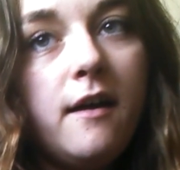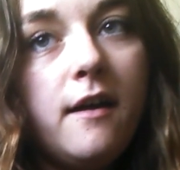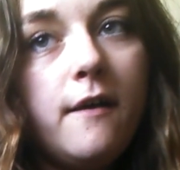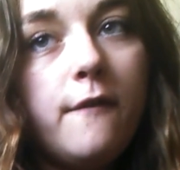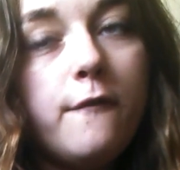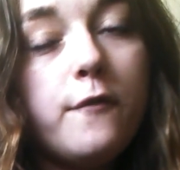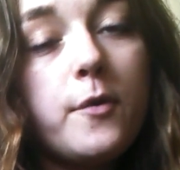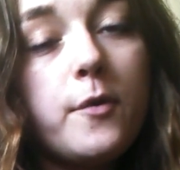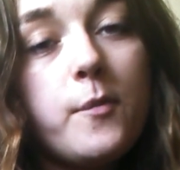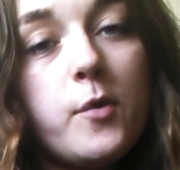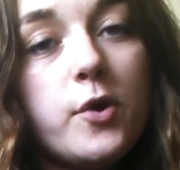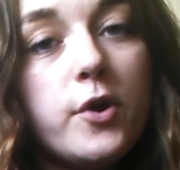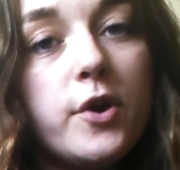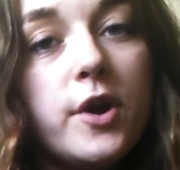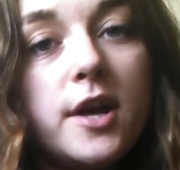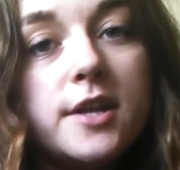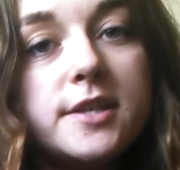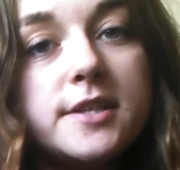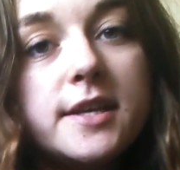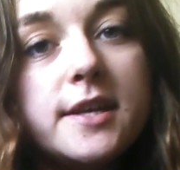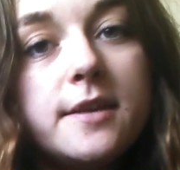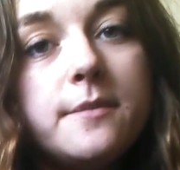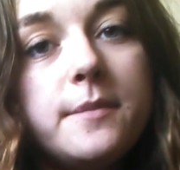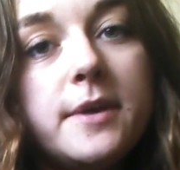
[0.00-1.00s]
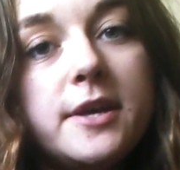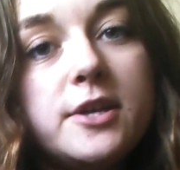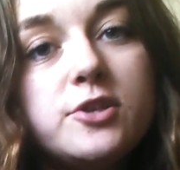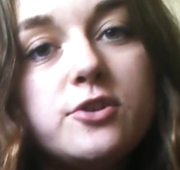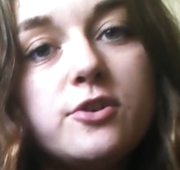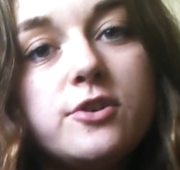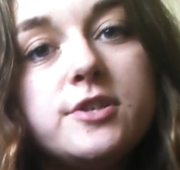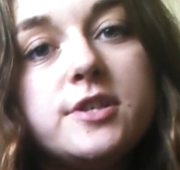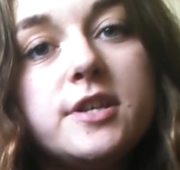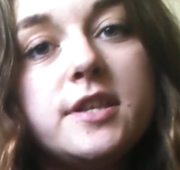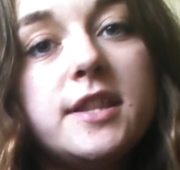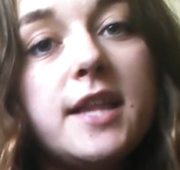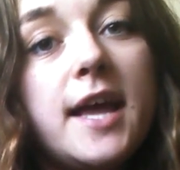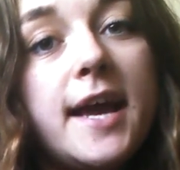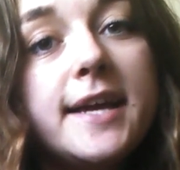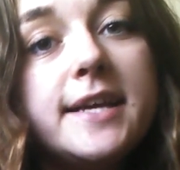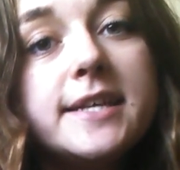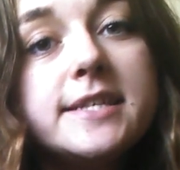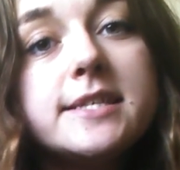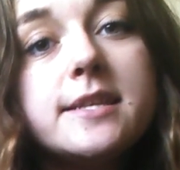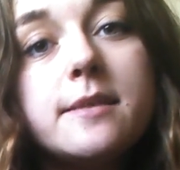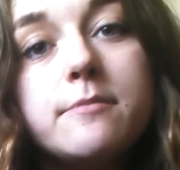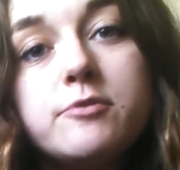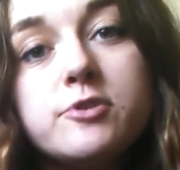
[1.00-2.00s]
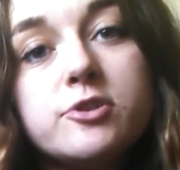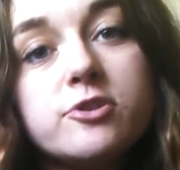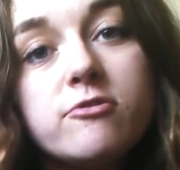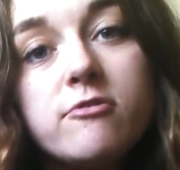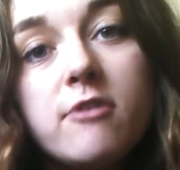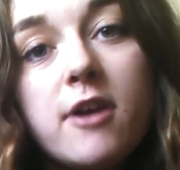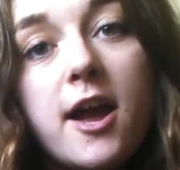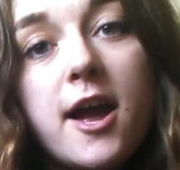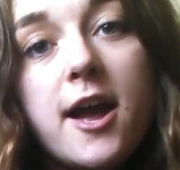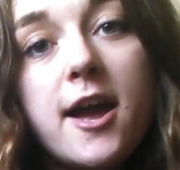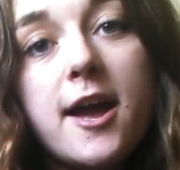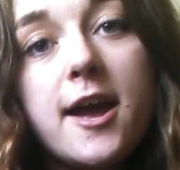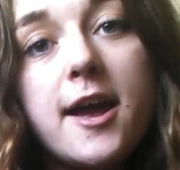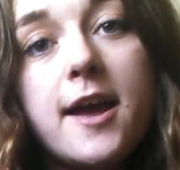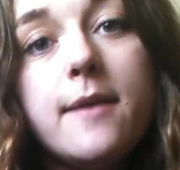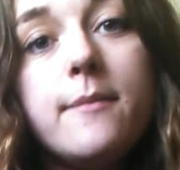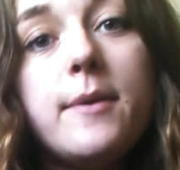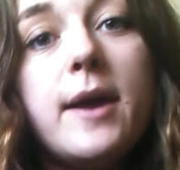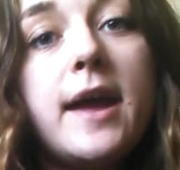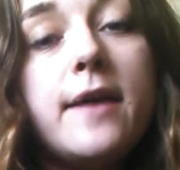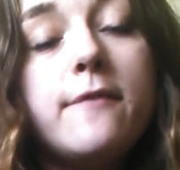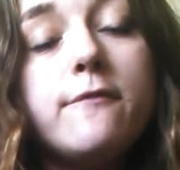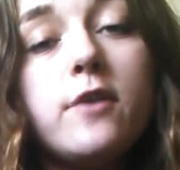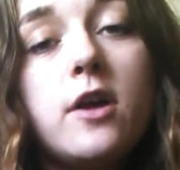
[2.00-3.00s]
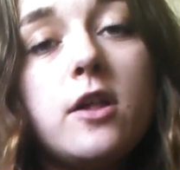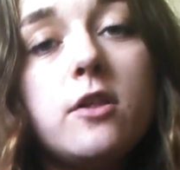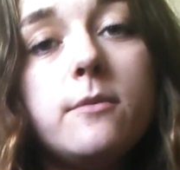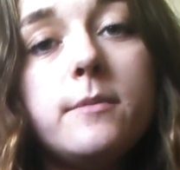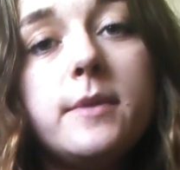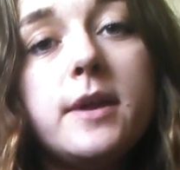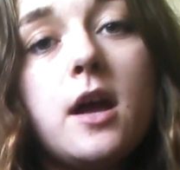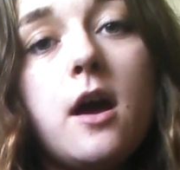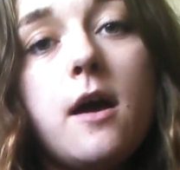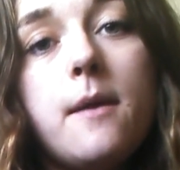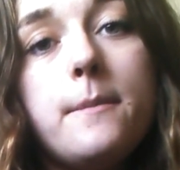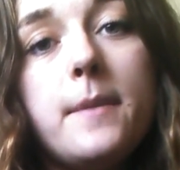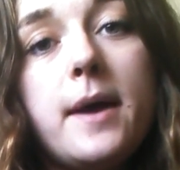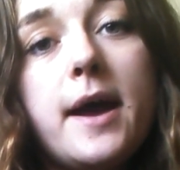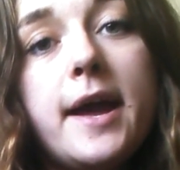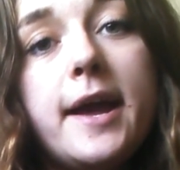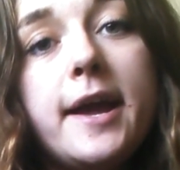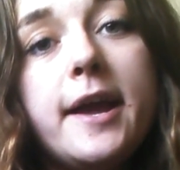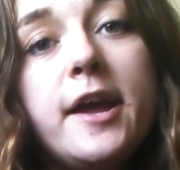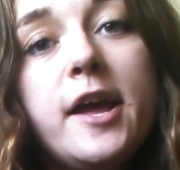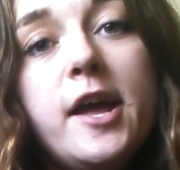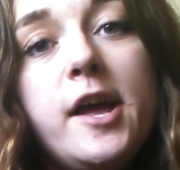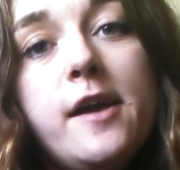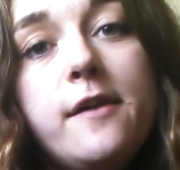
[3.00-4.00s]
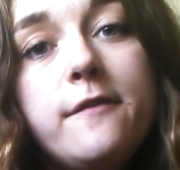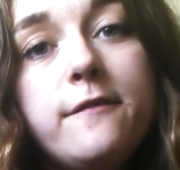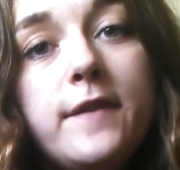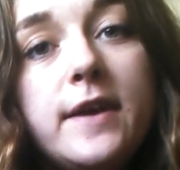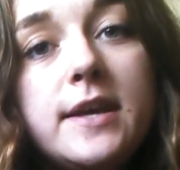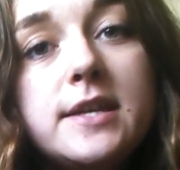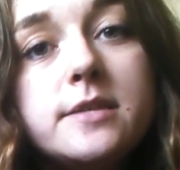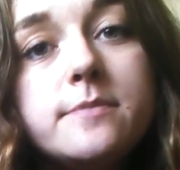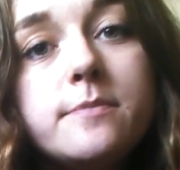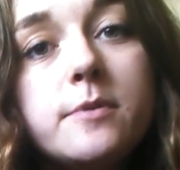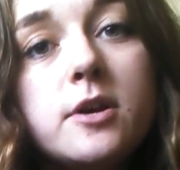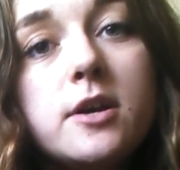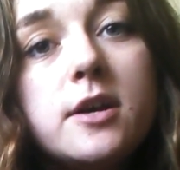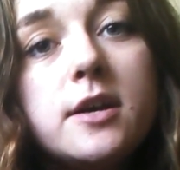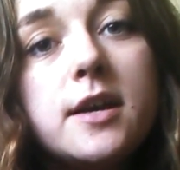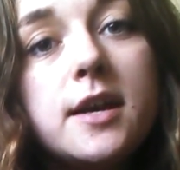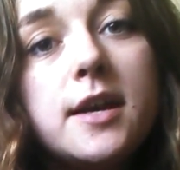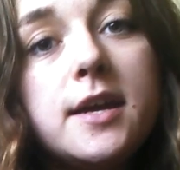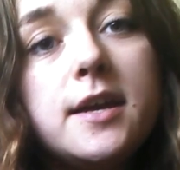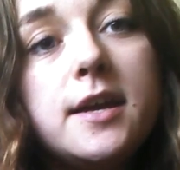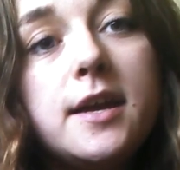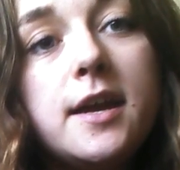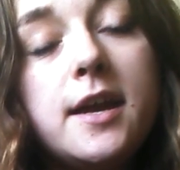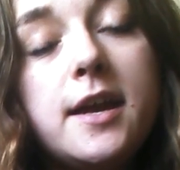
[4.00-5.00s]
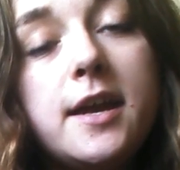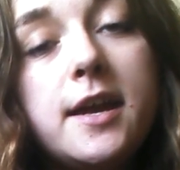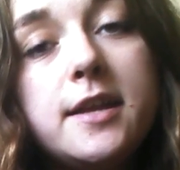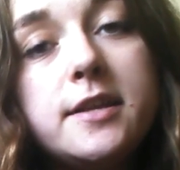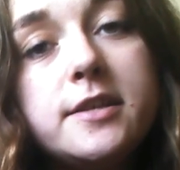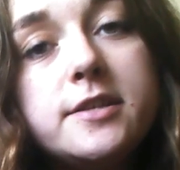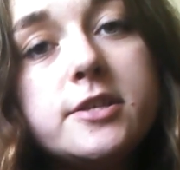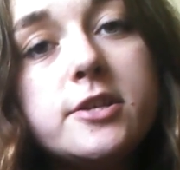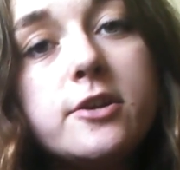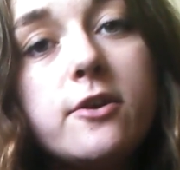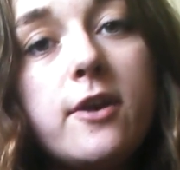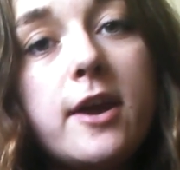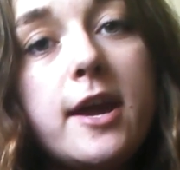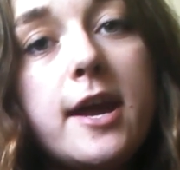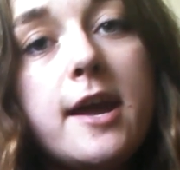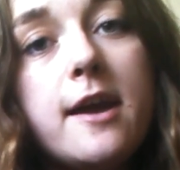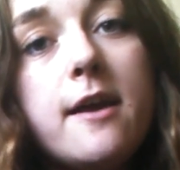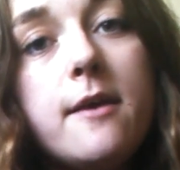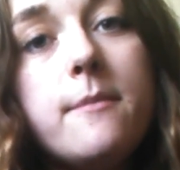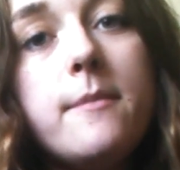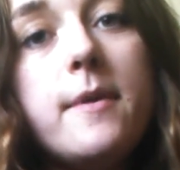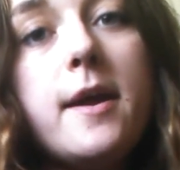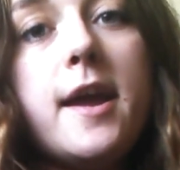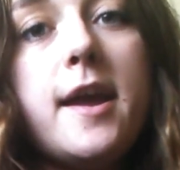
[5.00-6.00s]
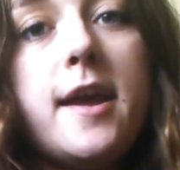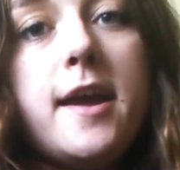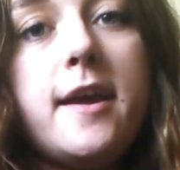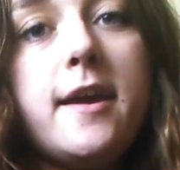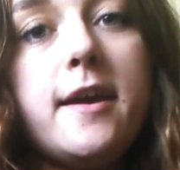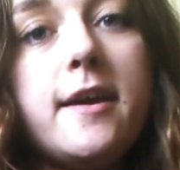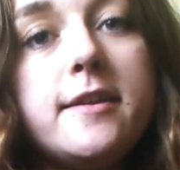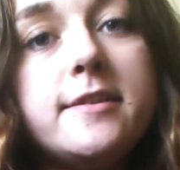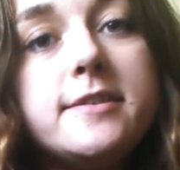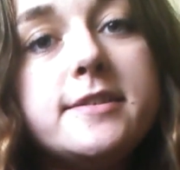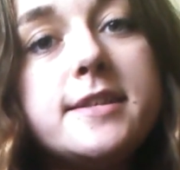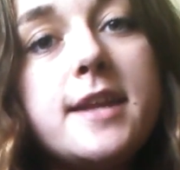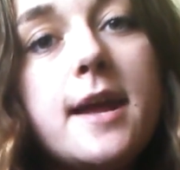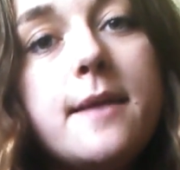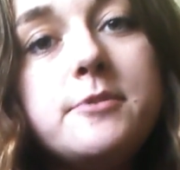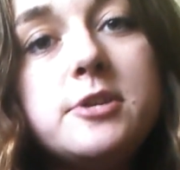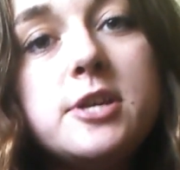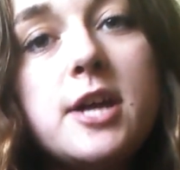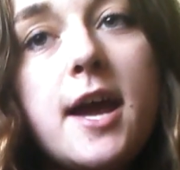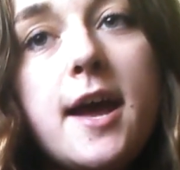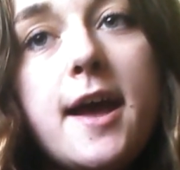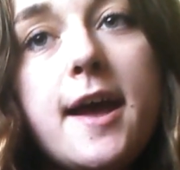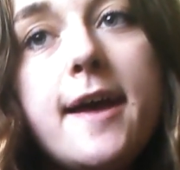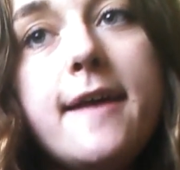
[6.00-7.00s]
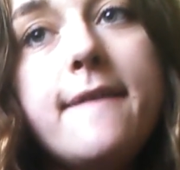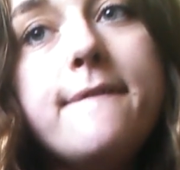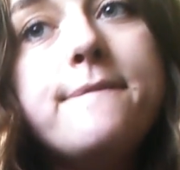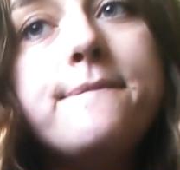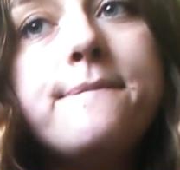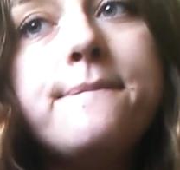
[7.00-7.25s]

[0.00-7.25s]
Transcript: For more content, make sure to like, subscribe, and follow me on my Facebook, Instagram, and Snapchat.